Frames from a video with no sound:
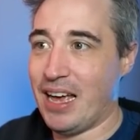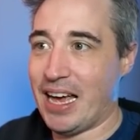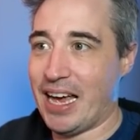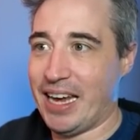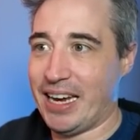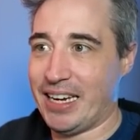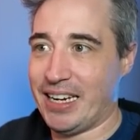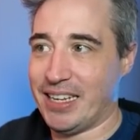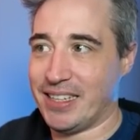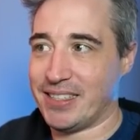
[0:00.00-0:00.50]
I
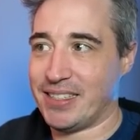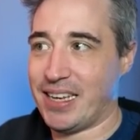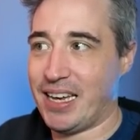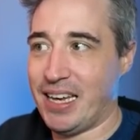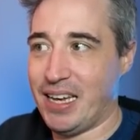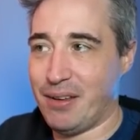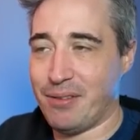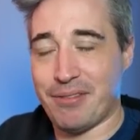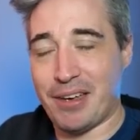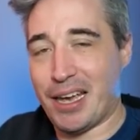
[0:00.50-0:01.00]
can hit
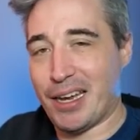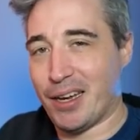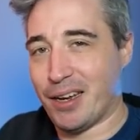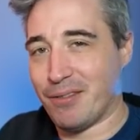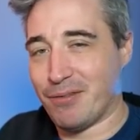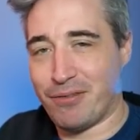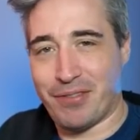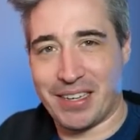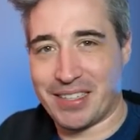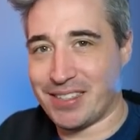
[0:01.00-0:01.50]
save and
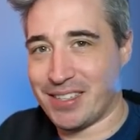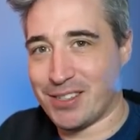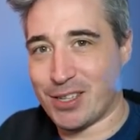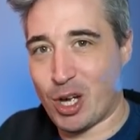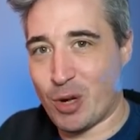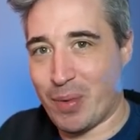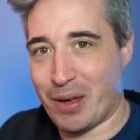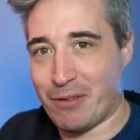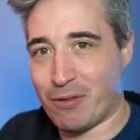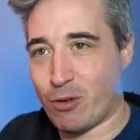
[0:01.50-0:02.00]
it fixes
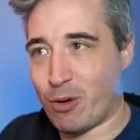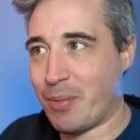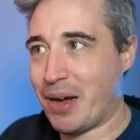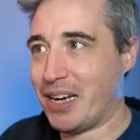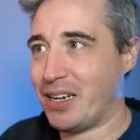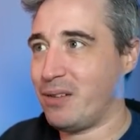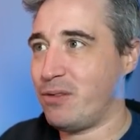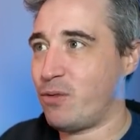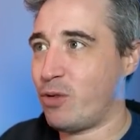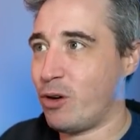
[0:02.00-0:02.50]
all my
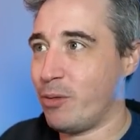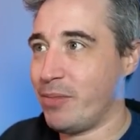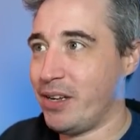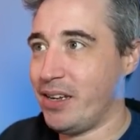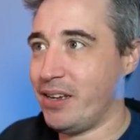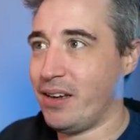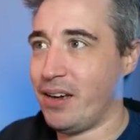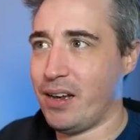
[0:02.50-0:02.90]
formatting for me.